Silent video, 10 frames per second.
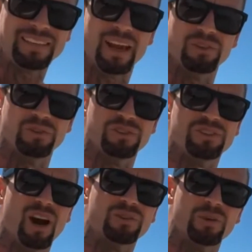That's how you just
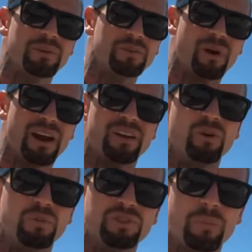talked to him. He's probably in a
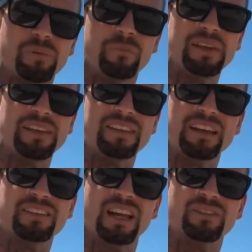room sharpening a piece.
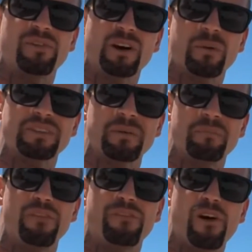I just got to fucking with some
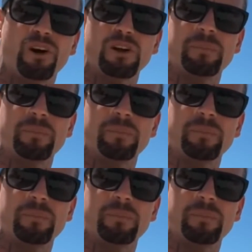motherfucker.